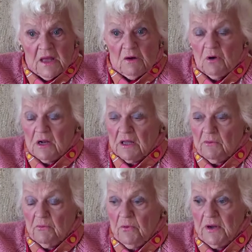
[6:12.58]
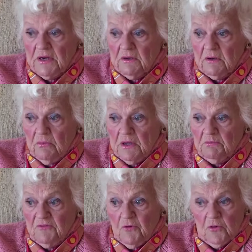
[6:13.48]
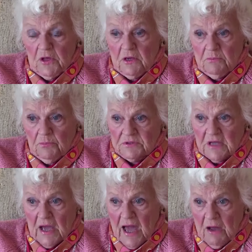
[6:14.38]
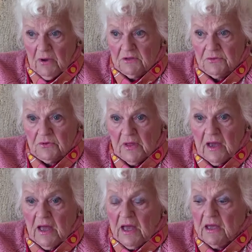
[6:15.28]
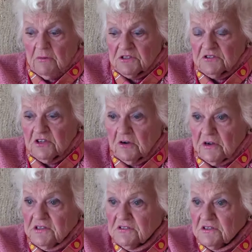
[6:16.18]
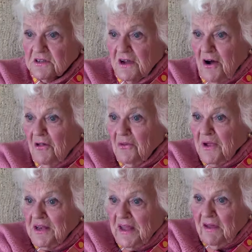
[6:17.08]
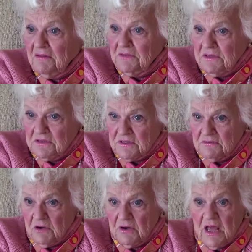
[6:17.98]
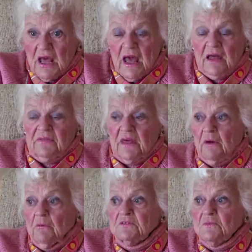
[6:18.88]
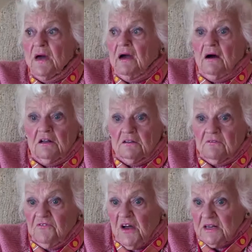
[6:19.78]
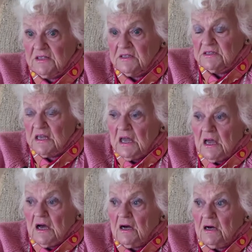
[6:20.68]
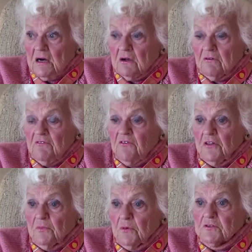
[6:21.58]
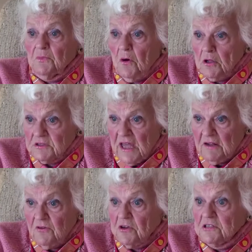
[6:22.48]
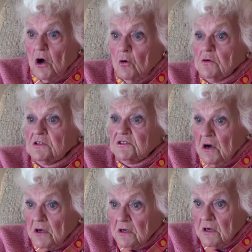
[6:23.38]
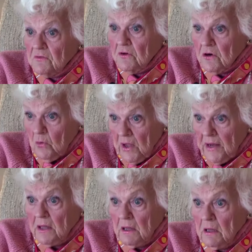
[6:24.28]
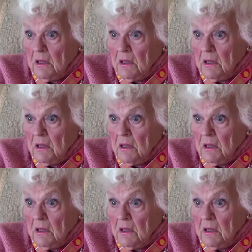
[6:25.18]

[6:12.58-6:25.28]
Well, when when before they put the highway through there, it was terraced all the way down to the road. And that was my Aunt Fanny's. Uh, Grandfather Brooks bought that for his oldest daughter for her wedding.